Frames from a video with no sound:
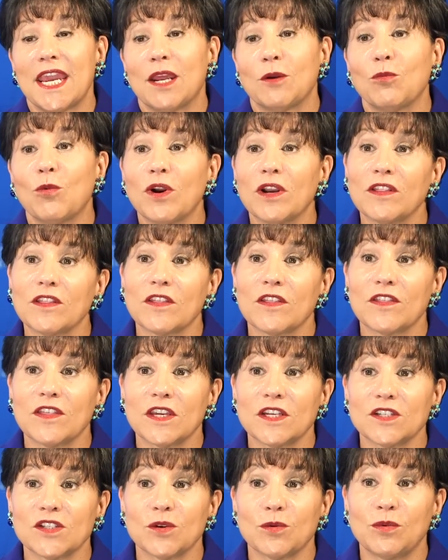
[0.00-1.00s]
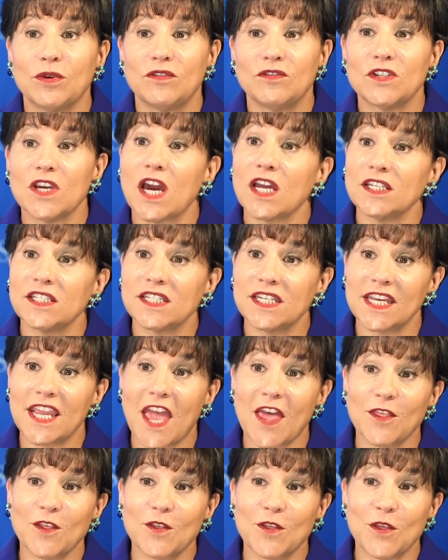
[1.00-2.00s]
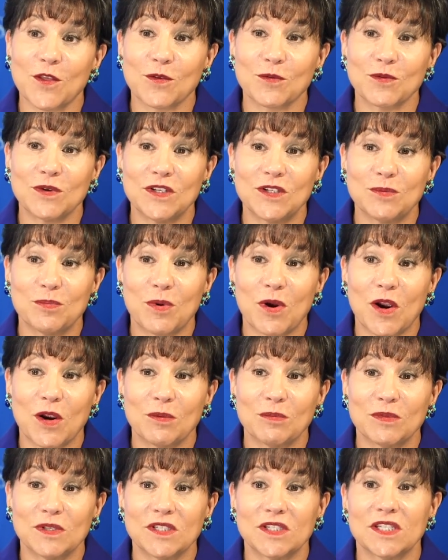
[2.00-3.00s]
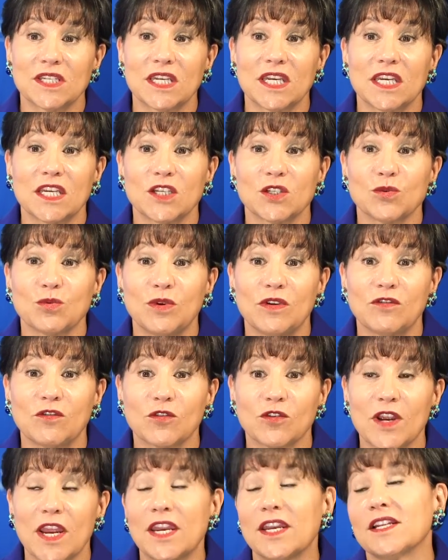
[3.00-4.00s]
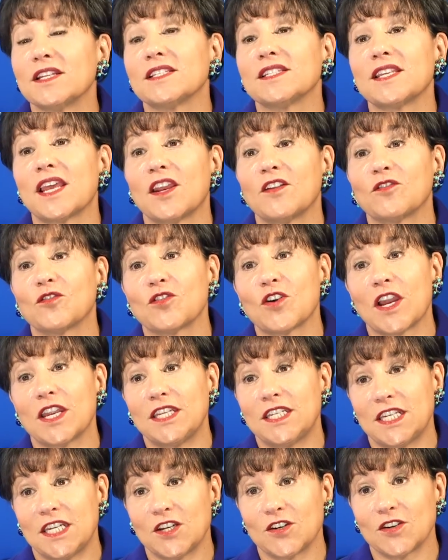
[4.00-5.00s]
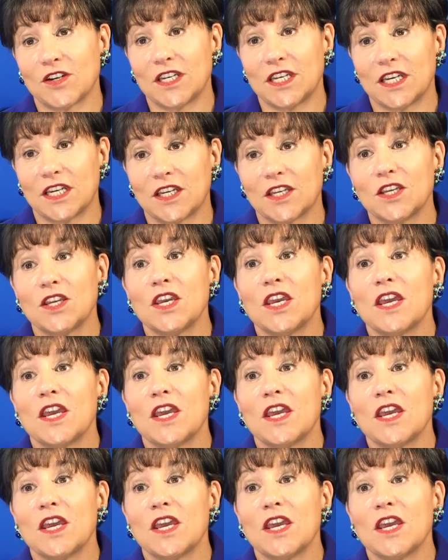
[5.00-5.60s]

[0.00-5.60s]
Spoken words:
And one of the things that we've done together, the three departments, is we've created a set of criteria